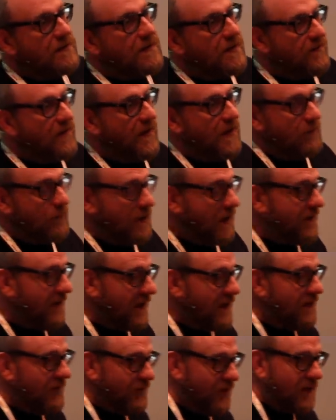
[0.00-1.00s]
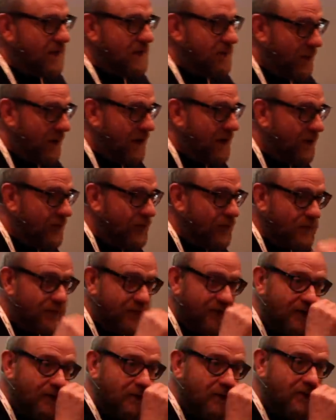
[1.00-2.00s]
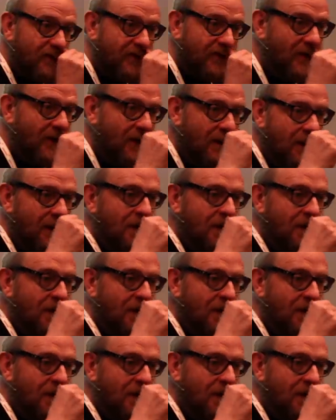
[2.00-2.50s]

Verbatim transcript: In that way, they are very powerful tools.